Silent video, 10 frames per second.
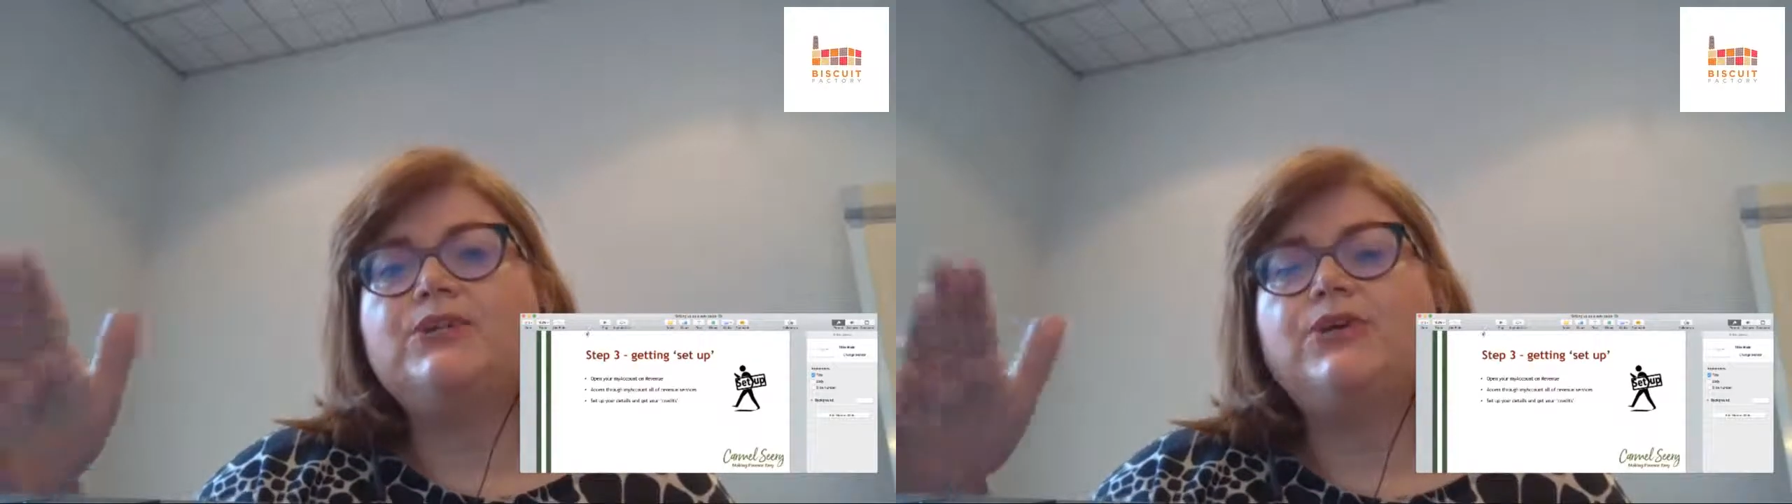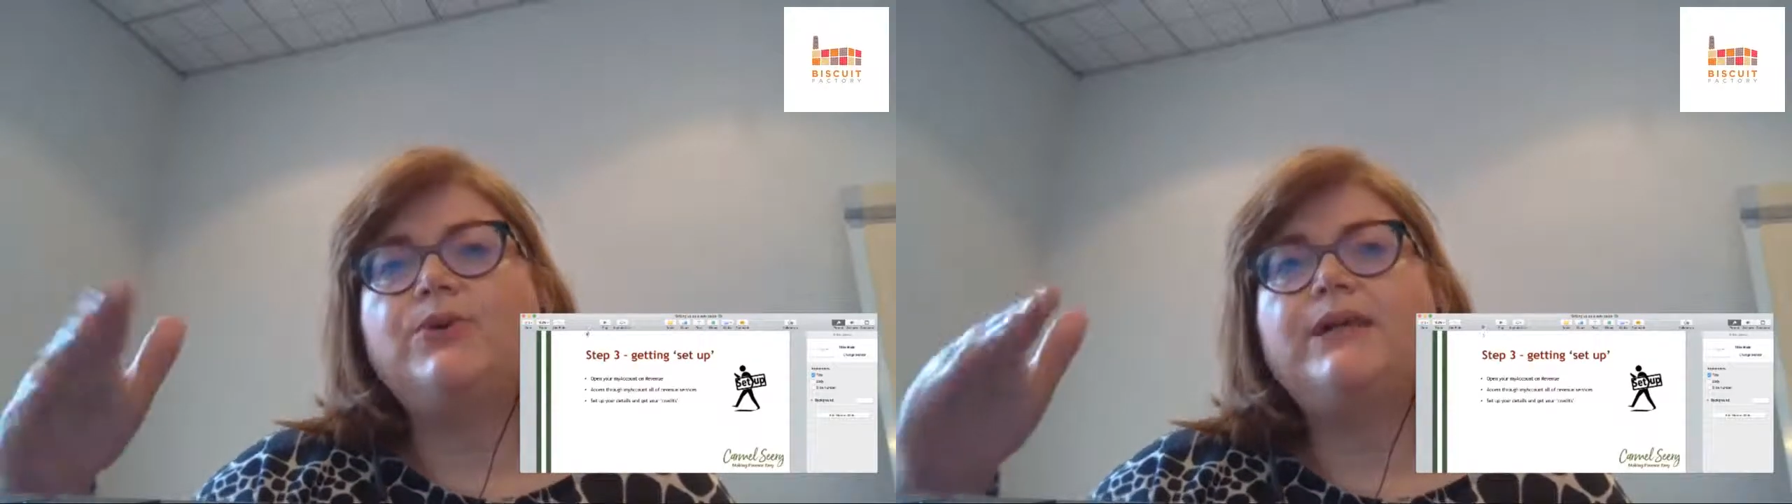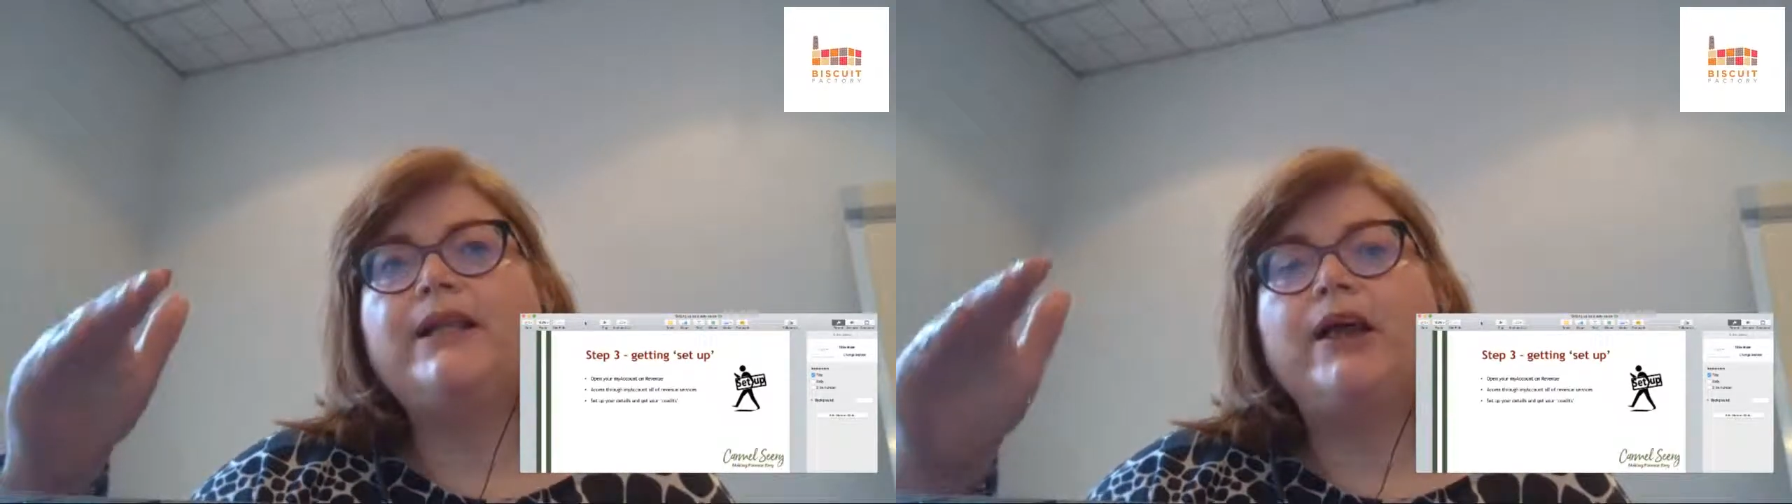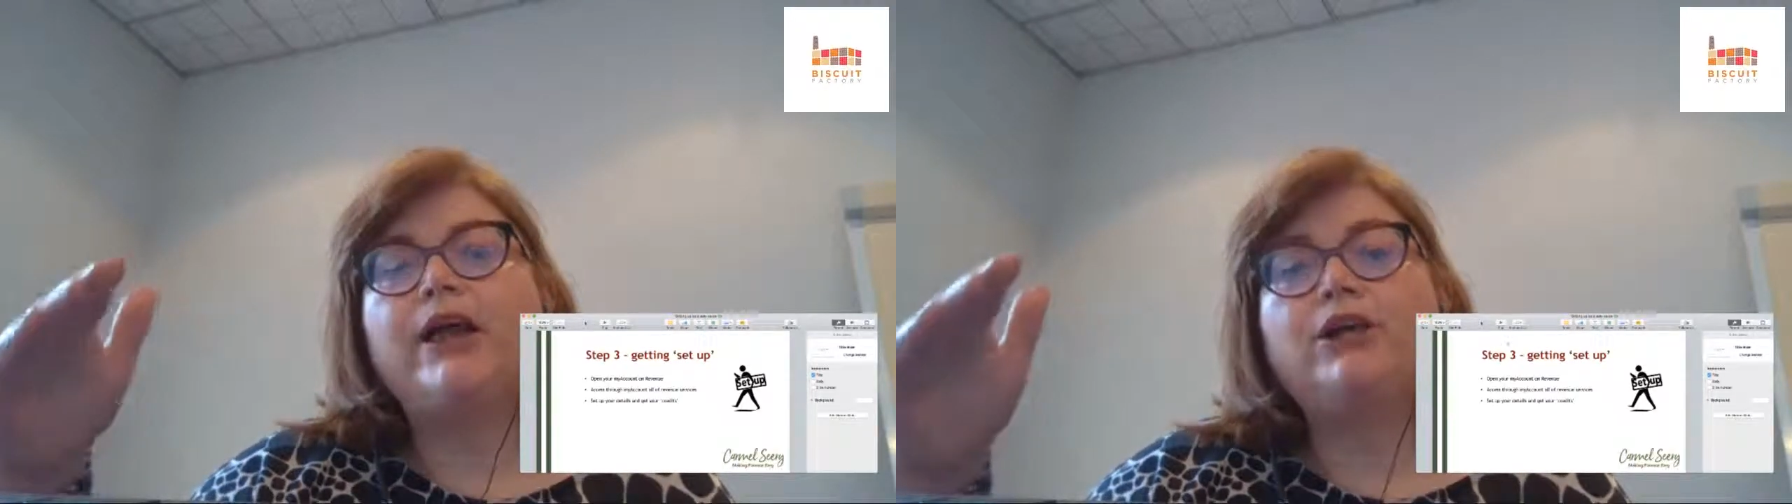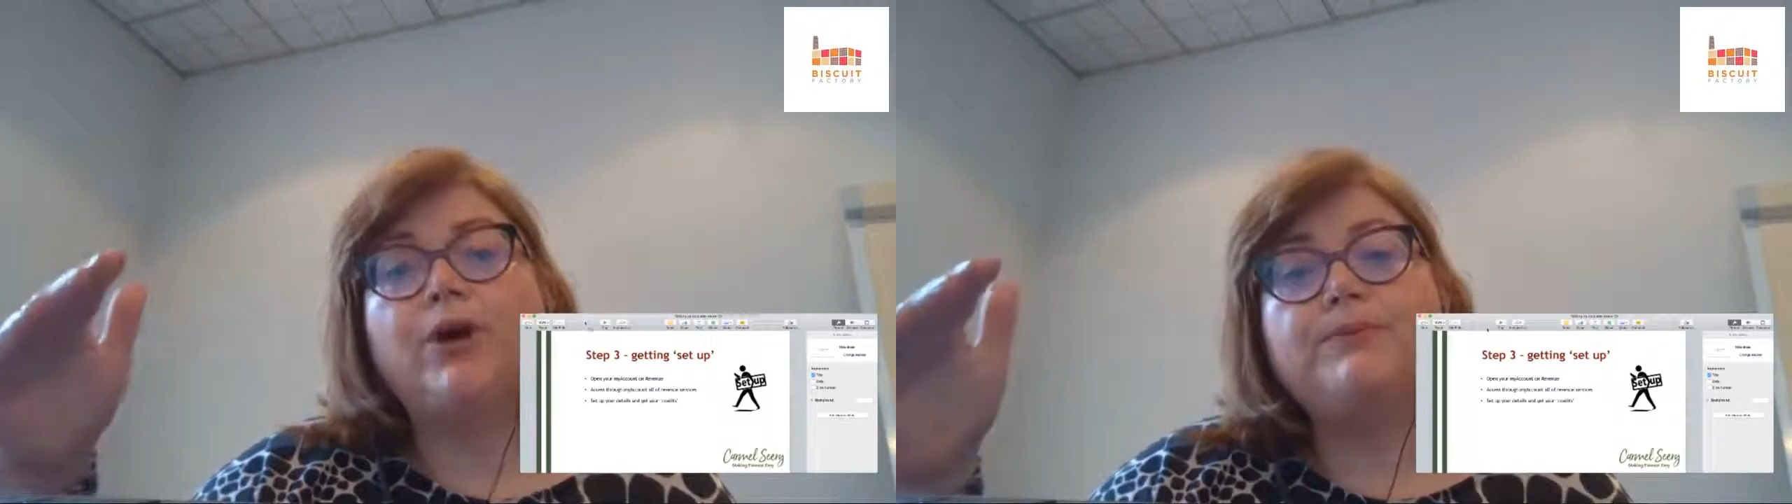So you can
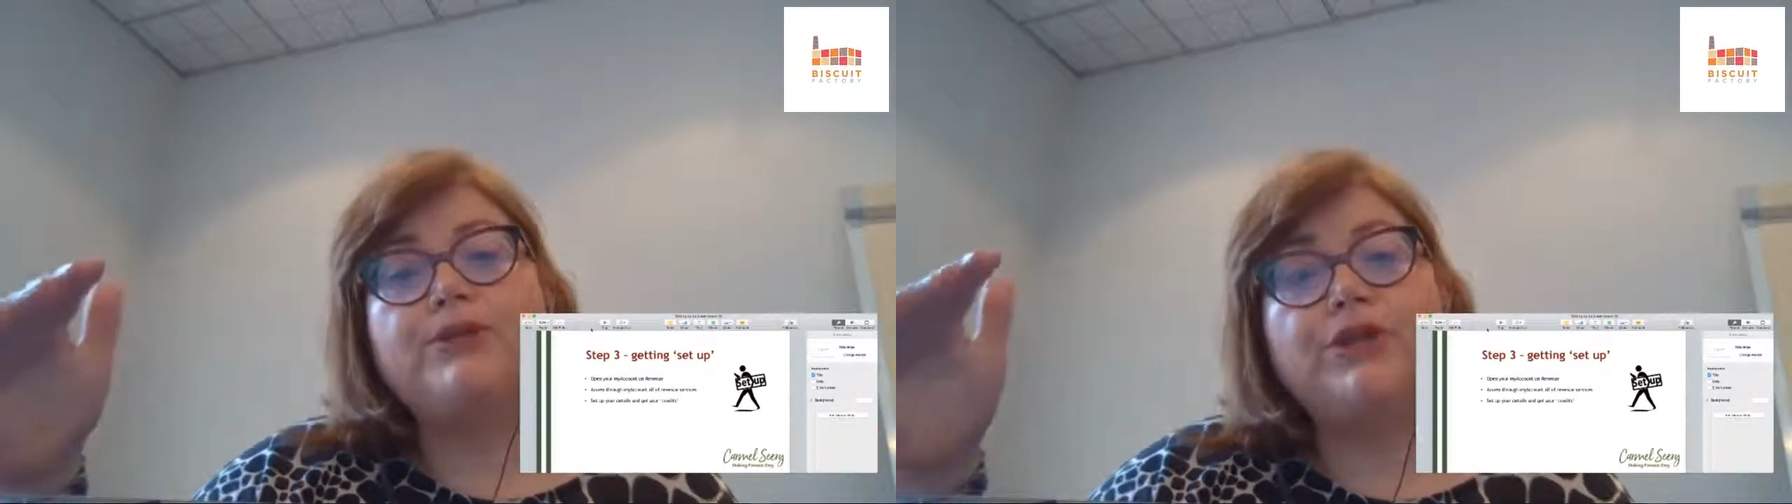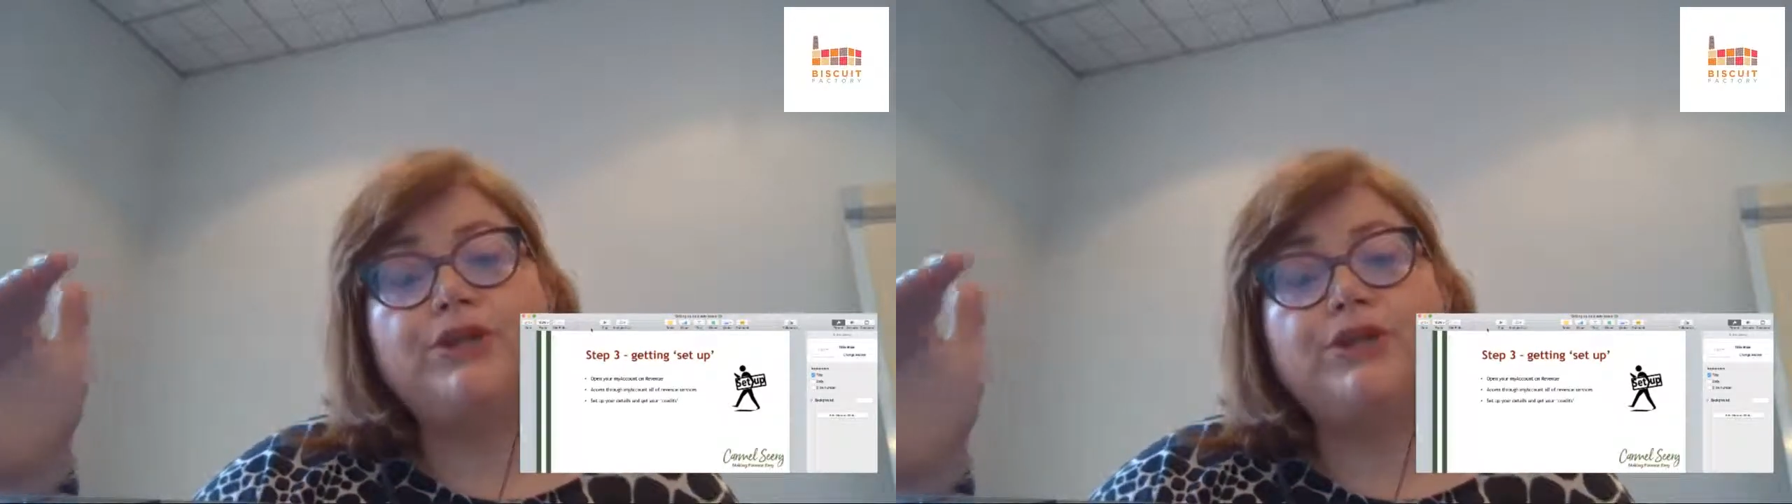earn up to